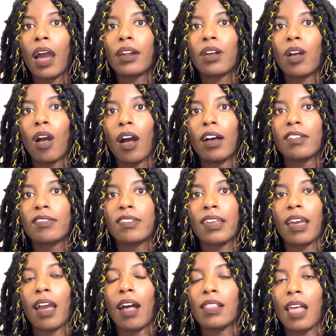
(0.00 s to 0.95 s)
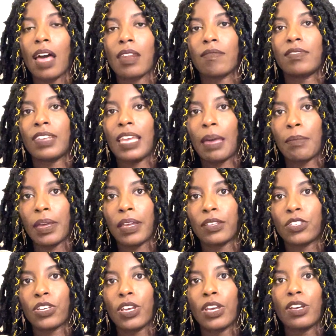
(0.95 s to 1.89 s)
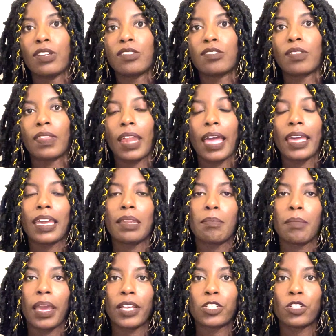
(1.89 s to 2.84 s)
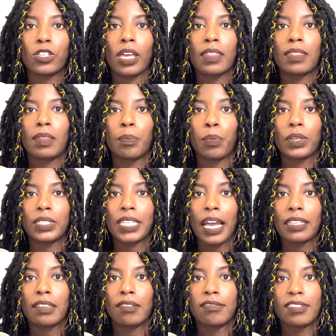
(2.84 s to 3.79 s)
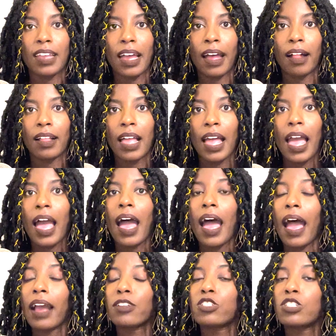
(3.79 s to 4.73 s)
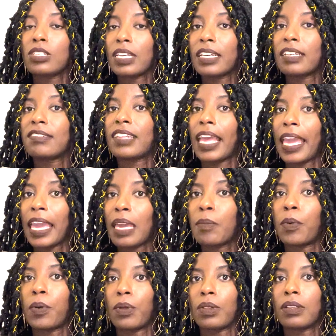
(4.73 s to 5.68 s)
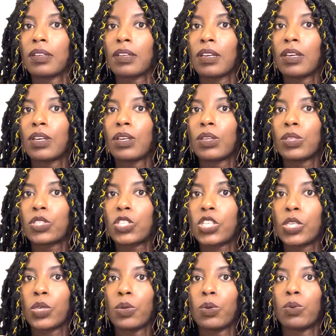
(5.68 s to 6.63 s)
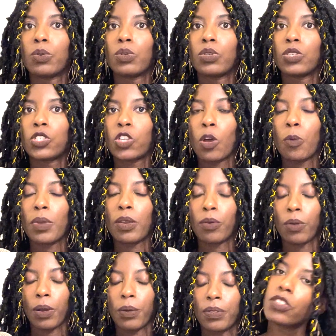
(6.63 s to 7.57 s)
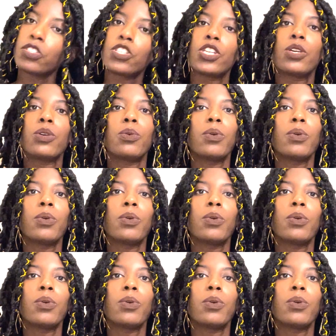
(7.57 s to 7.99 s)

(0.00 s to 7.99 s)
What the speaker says: causing a lot of damage, so that I can make sure that the protective style actually is able to show me growth. 2,